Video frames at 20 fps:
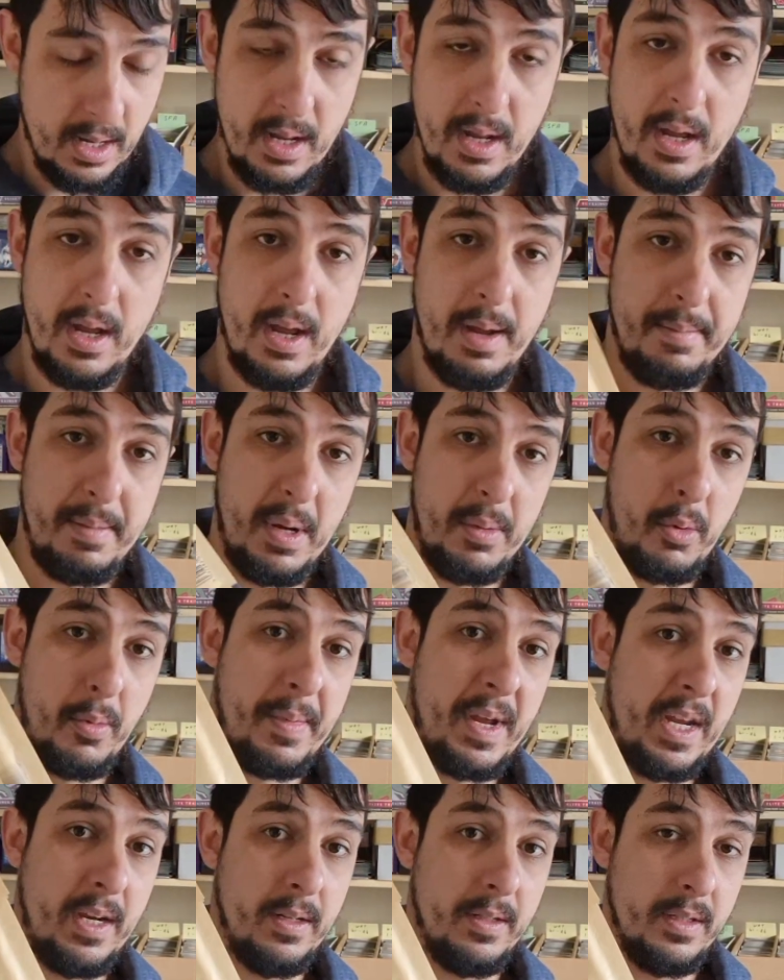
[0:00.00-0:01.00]
And bubble
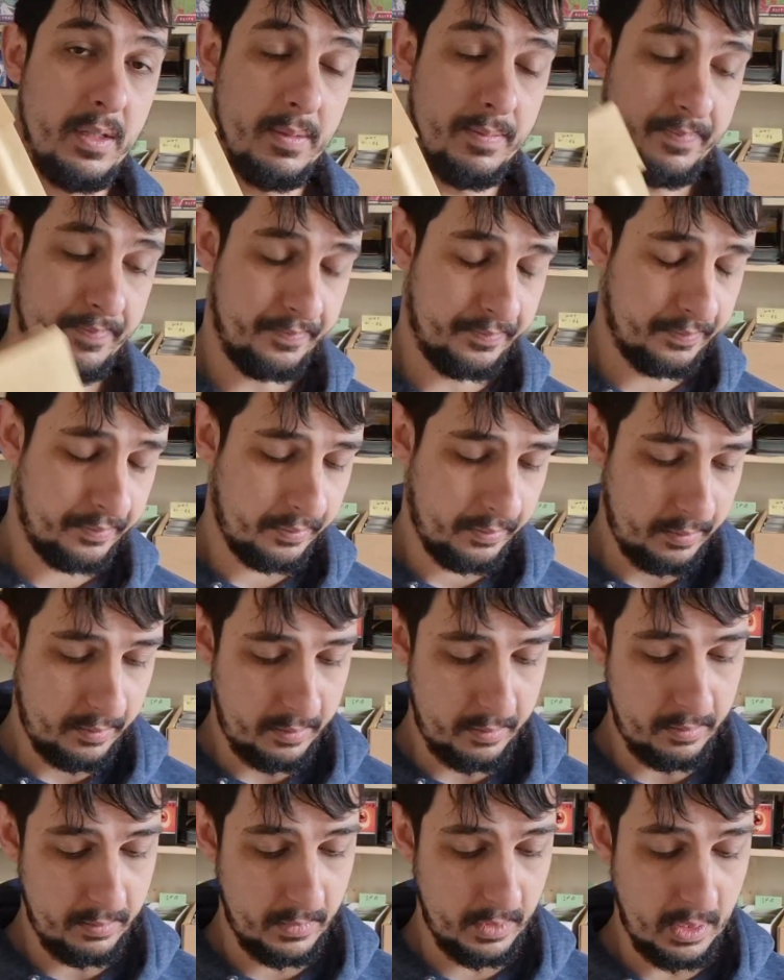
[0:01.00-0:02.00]
mailers.
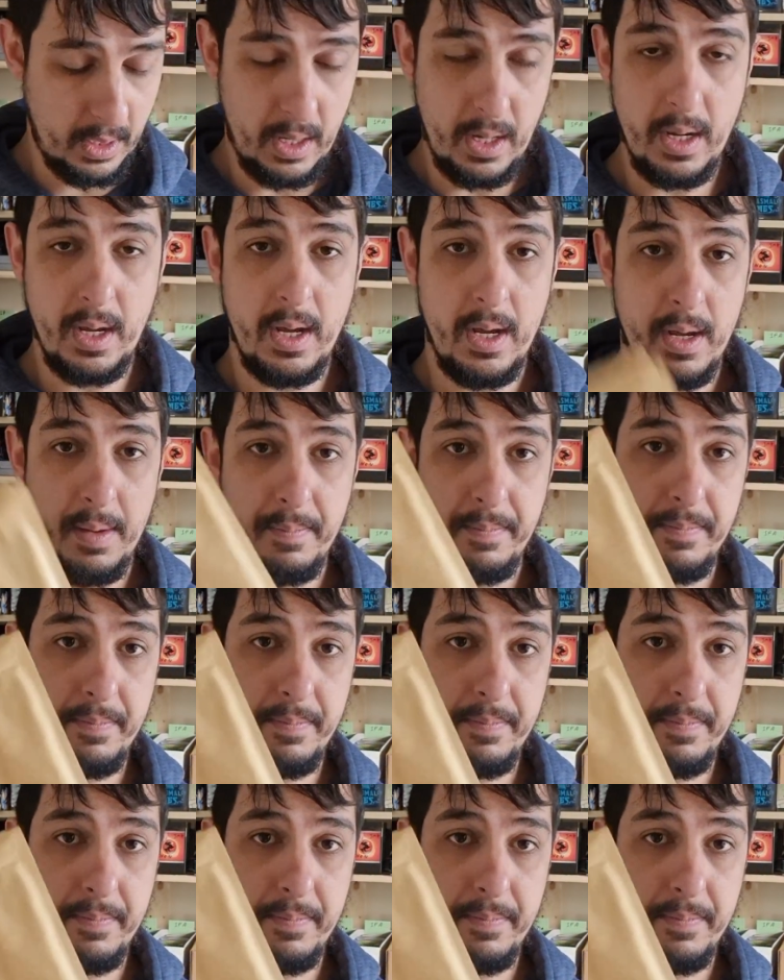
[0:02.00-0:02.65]
I